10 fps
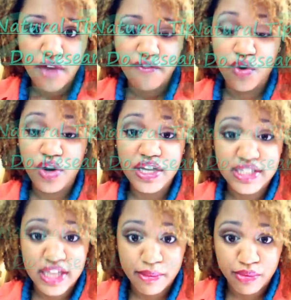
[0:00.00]
For
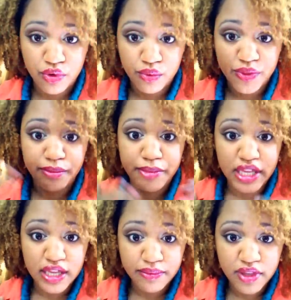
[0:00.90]
example, with
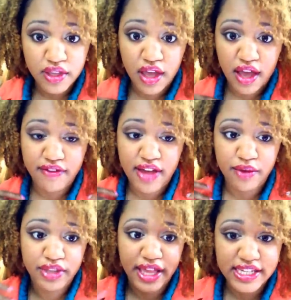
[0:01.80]
me, I've
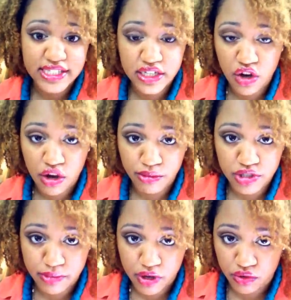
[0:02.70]
had relaxed hair
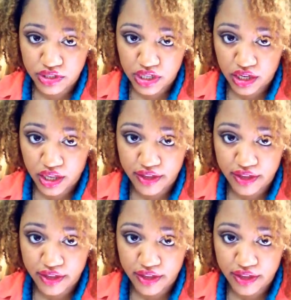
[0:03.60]
almost my whole entire